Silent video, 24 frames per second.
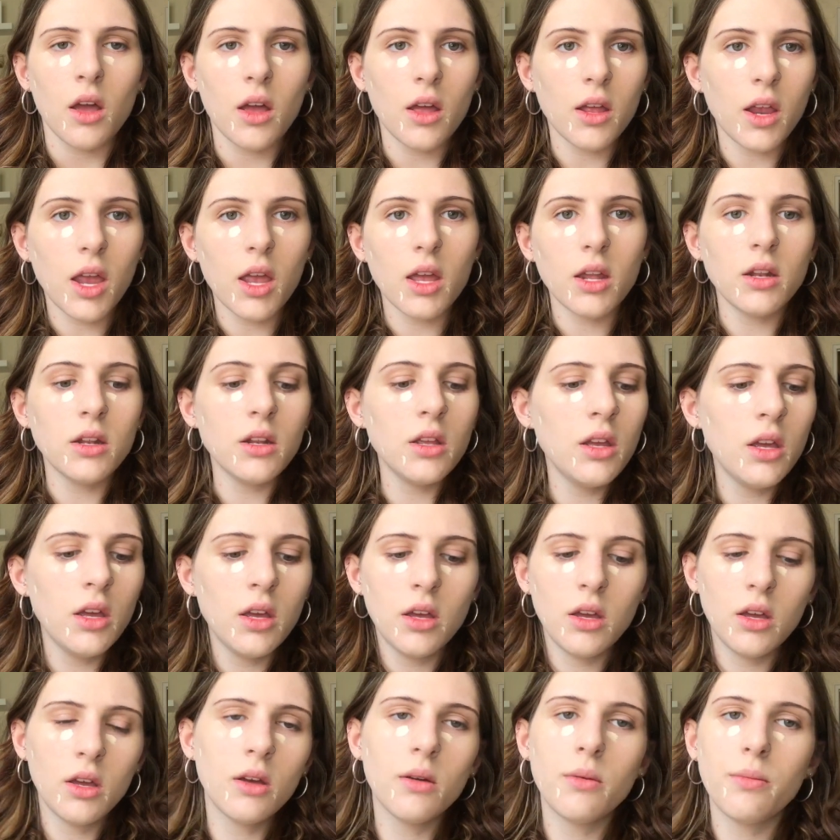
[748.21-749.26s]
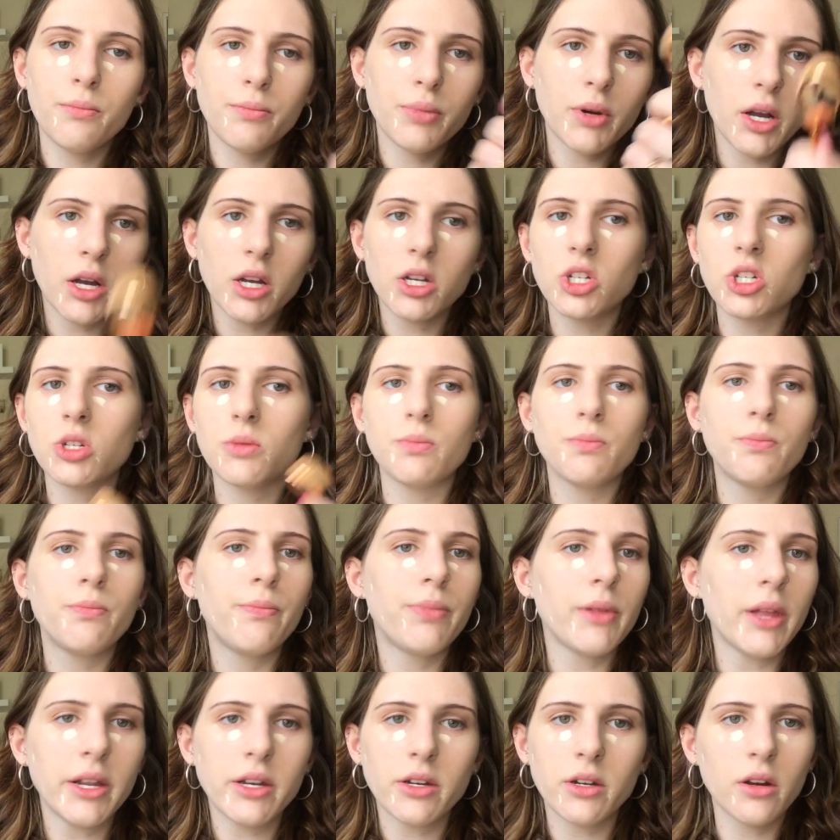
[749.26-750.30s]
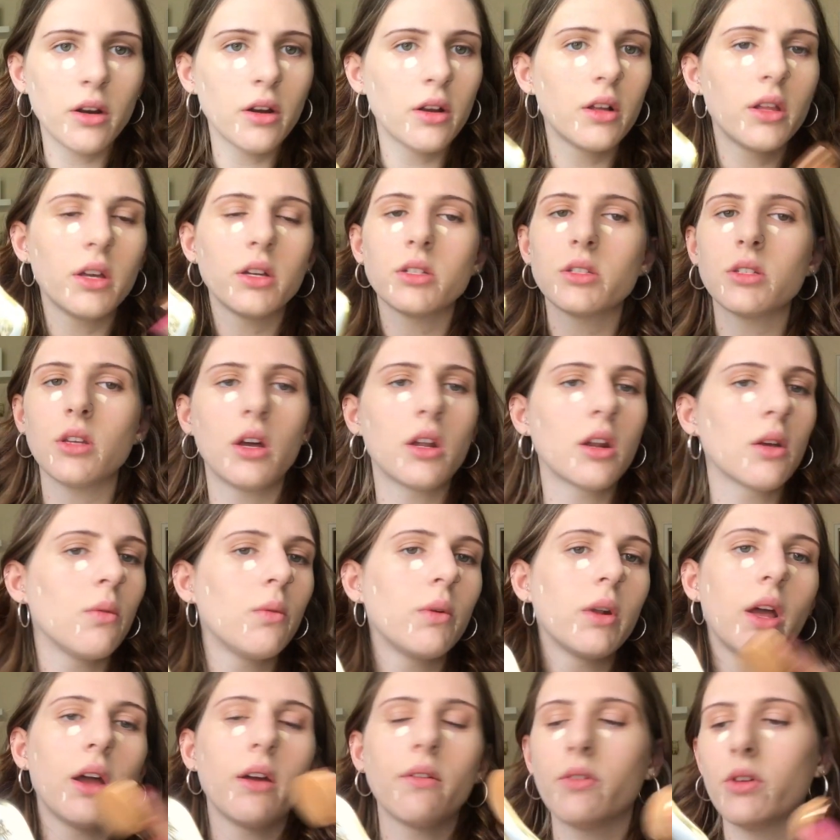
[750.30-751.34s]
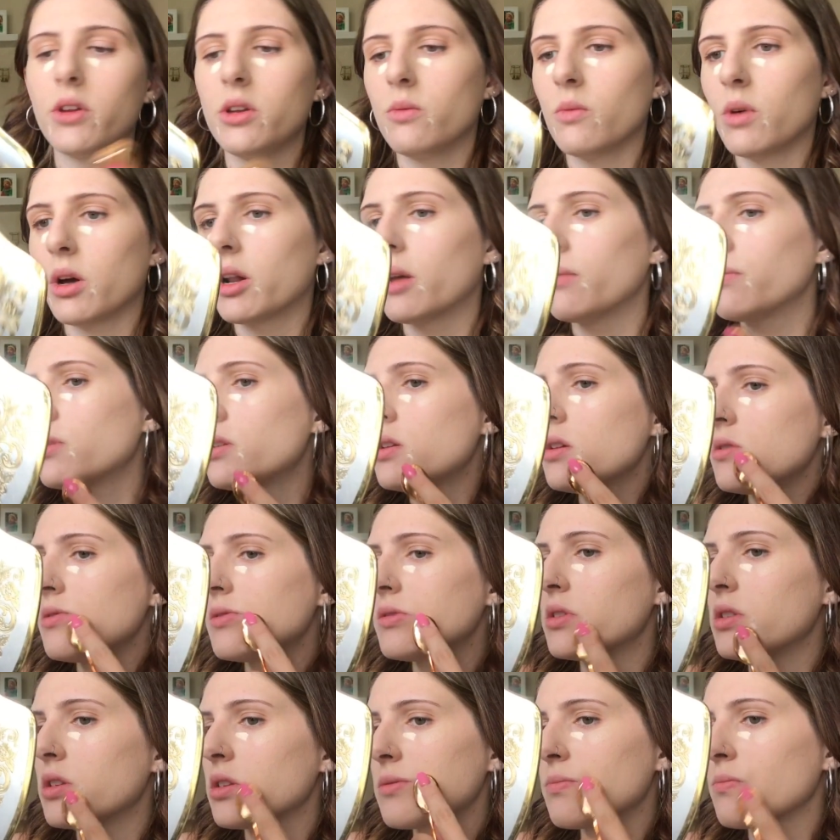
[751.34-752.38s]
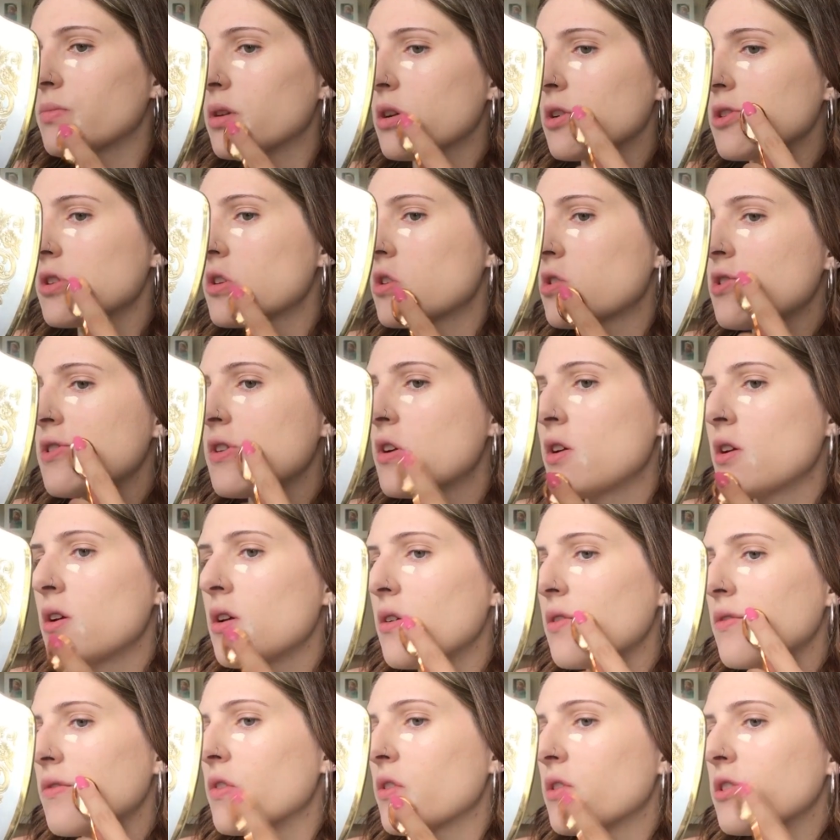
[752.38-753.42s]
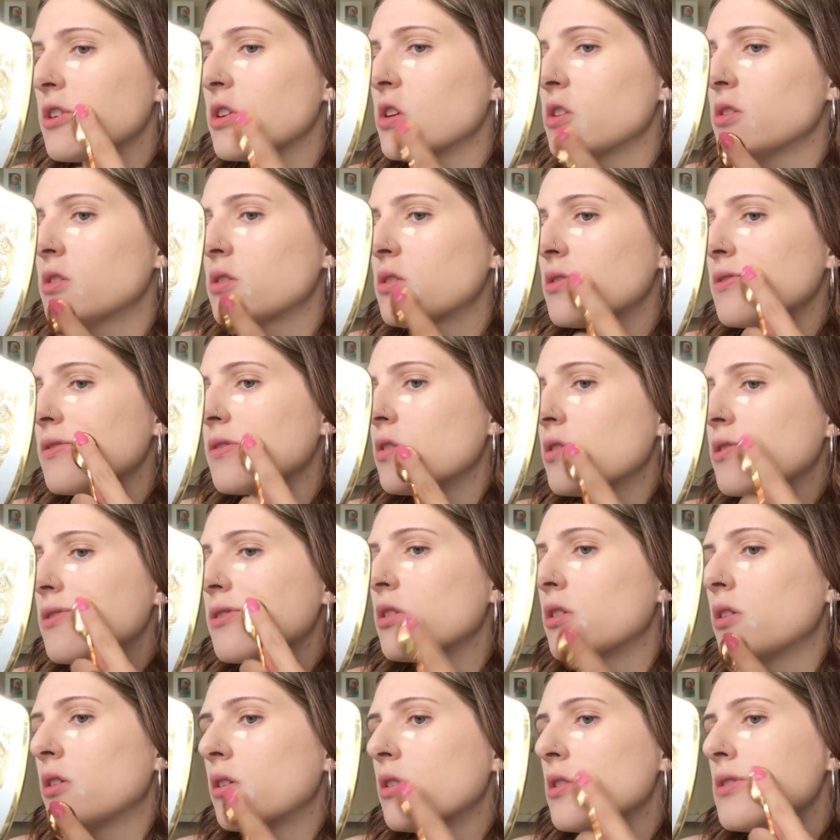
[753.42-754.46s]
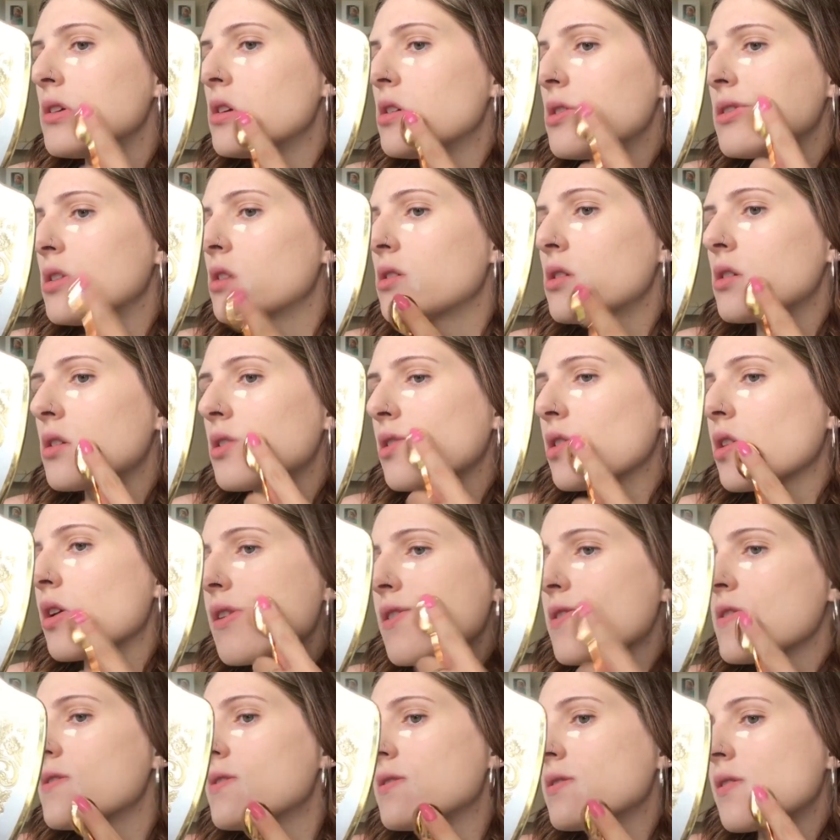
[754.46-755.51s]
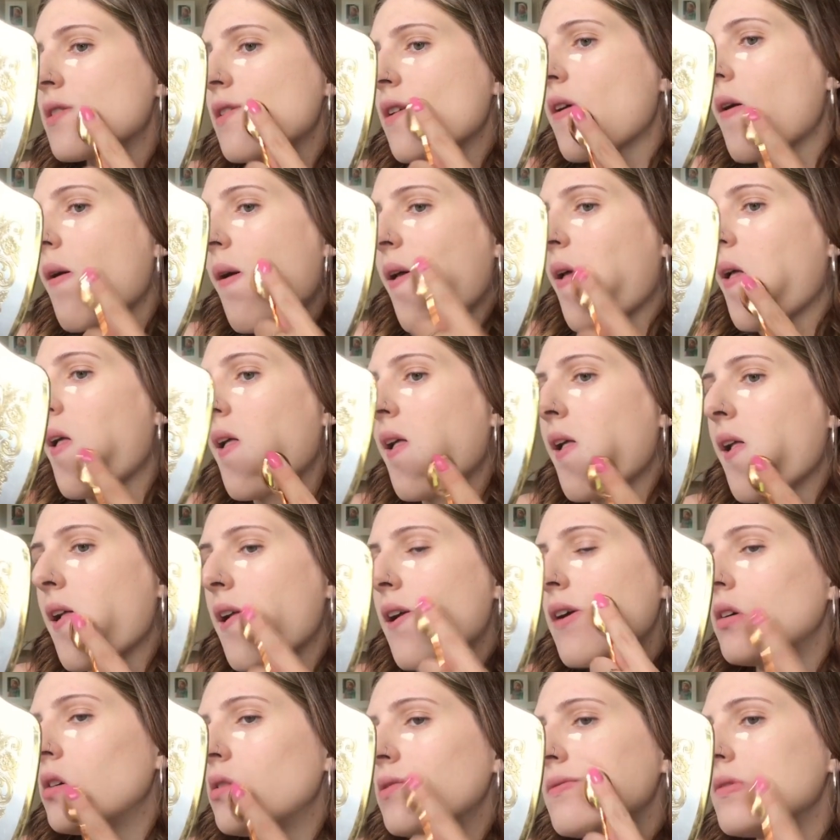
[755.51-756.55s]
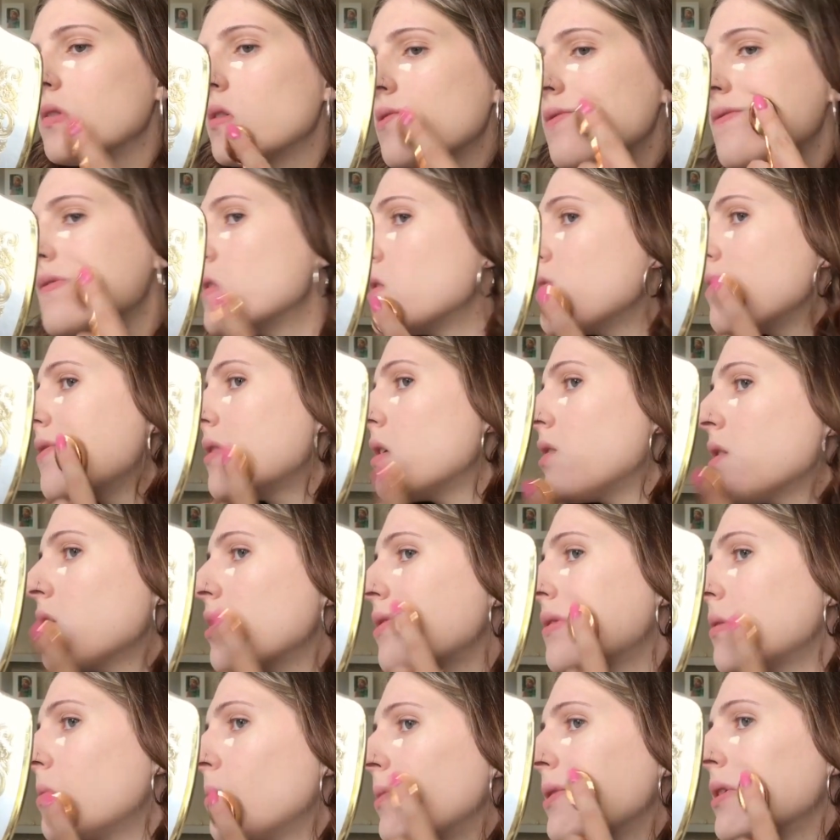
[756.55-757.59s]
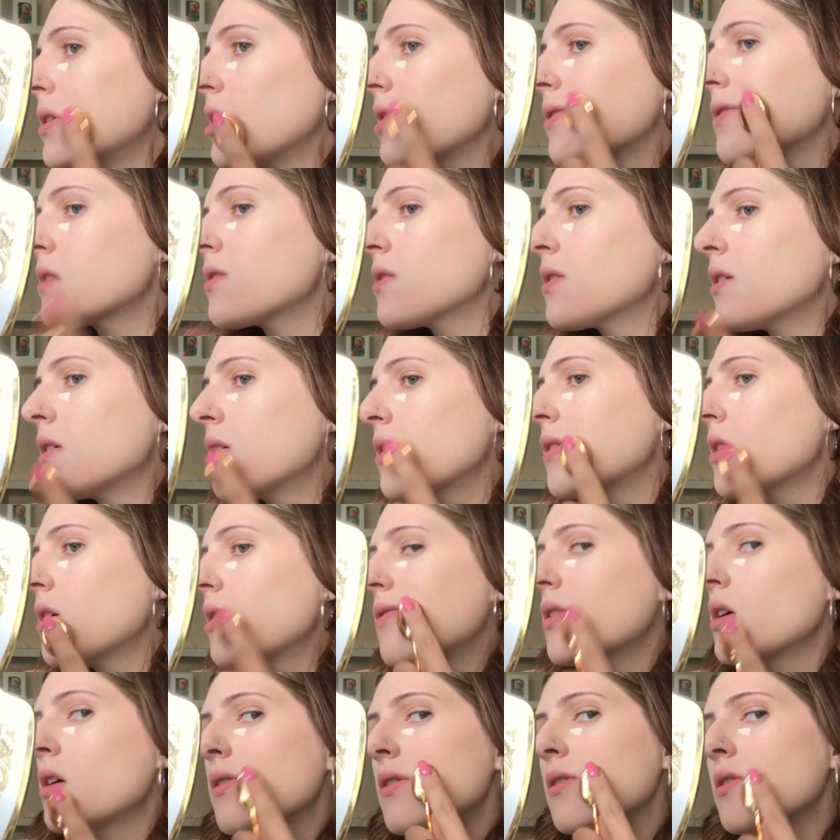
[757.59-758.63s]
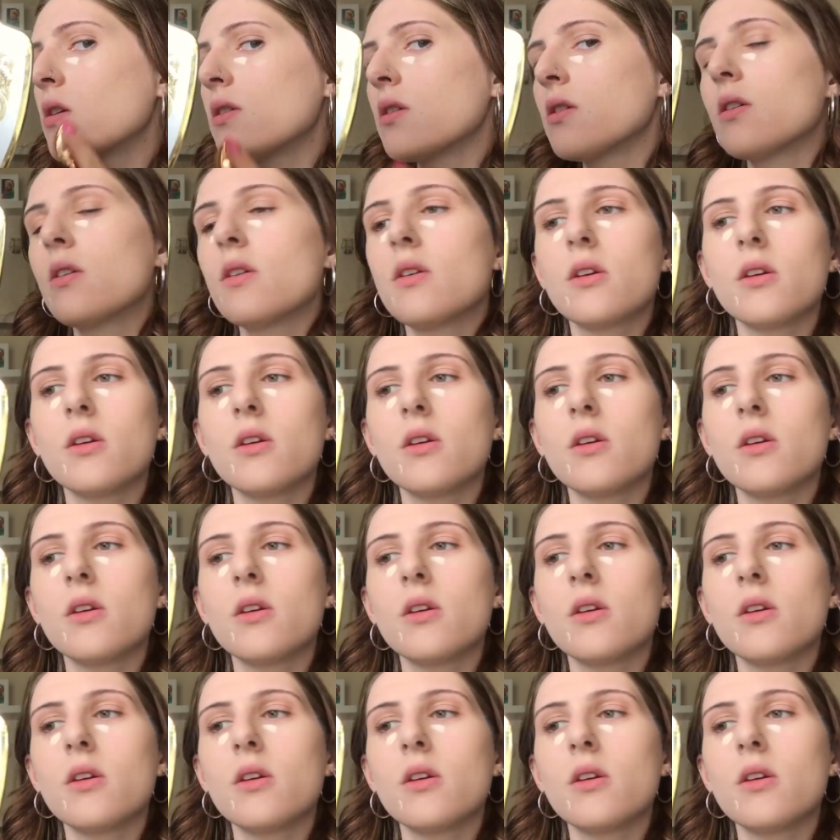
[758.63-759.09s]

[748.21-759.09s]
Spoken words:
Again, brush, blender, Clarisonic, whatever you want. I'm going to use this brush for this. Just a little bit like that.